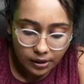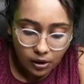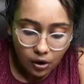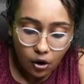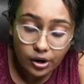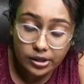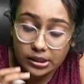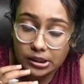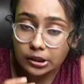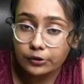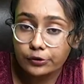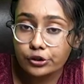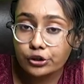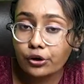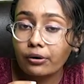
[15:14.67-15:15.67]
or a
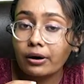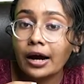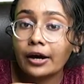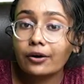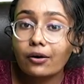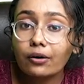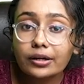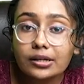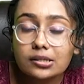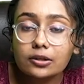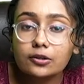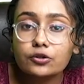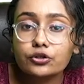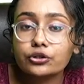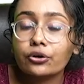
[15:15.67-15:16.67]
solution or ionic
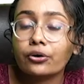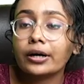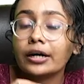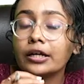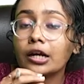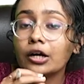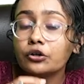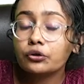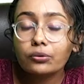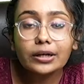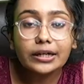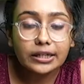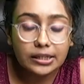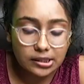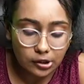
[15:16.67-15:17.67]
solution or
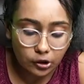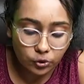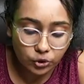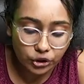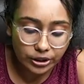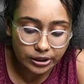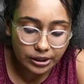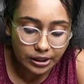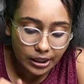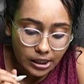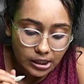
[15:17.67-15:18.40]
electrolytic solution.